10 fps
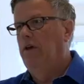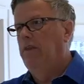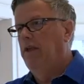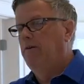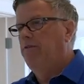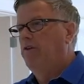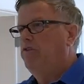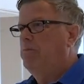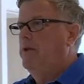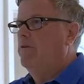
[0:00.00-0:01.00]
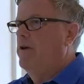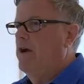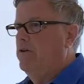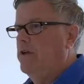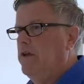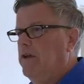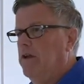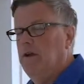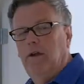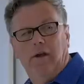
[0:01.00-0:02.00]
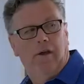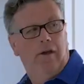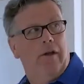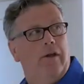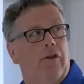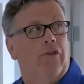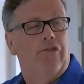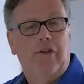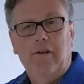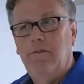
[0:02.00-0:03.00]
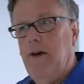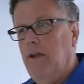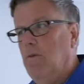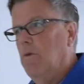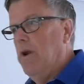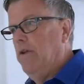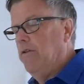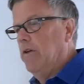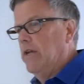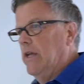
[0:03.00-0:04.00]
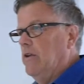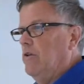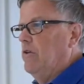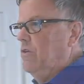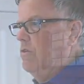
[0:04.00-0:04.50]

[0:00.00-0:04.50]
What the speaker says: And then if I spin around here, you'll see that we're entering into